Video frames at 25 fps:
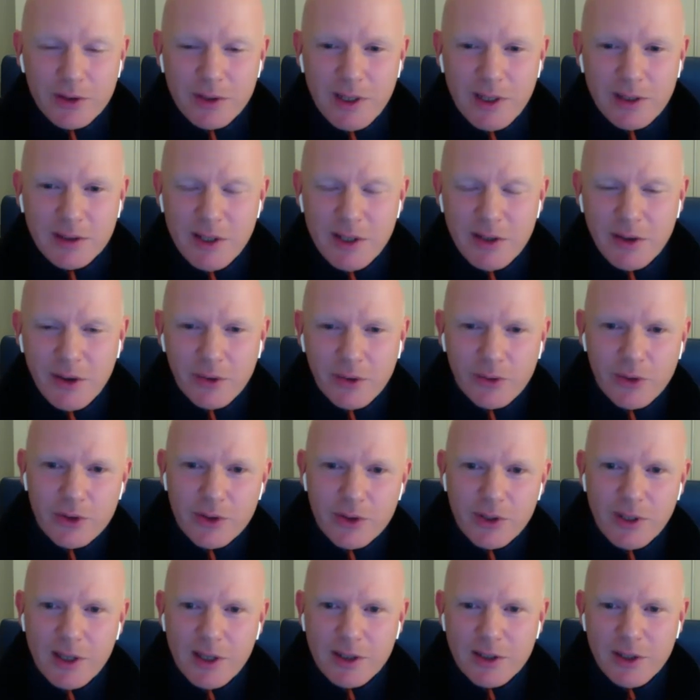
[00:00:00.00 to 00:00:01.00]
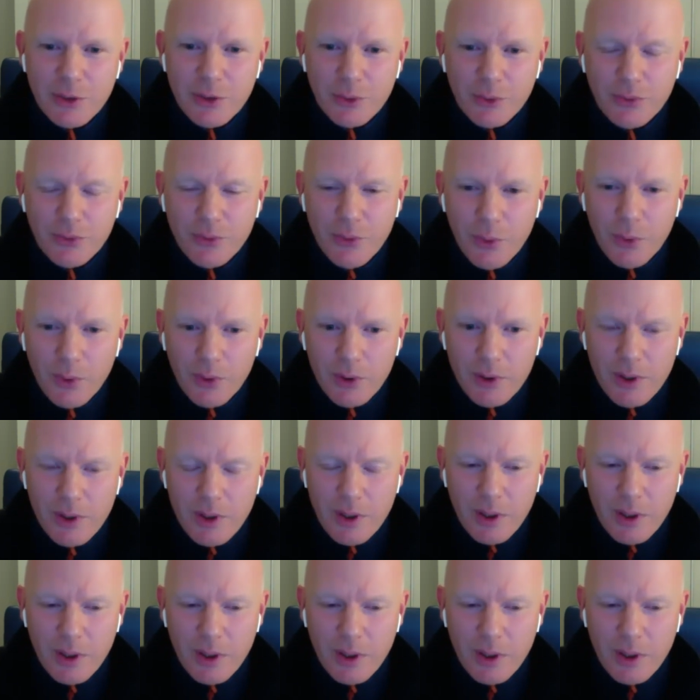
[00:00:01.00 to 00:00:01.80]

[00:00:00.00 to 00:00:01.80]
1800 to 1804.